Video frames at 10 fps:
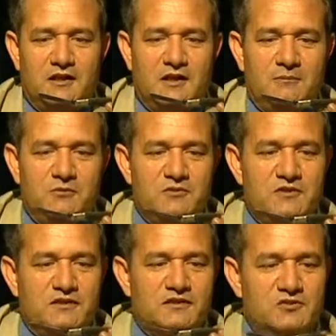I'm
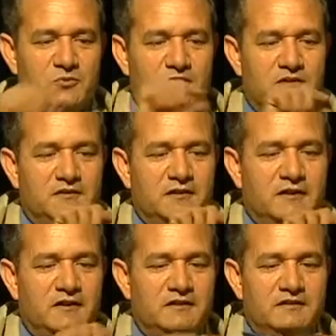using this one
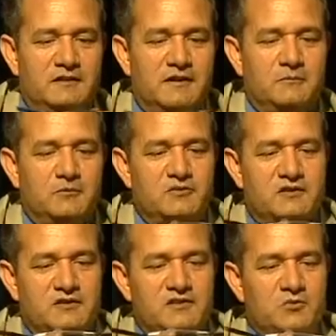again. I'm
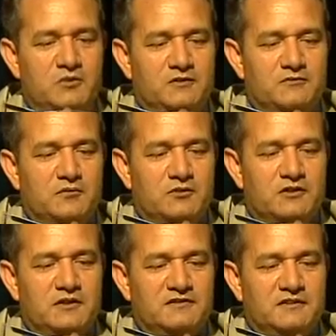using this one for
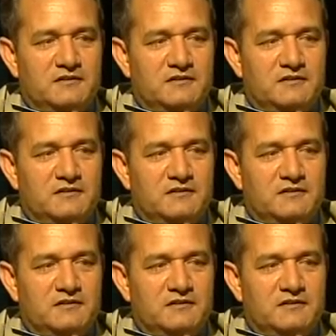cutting,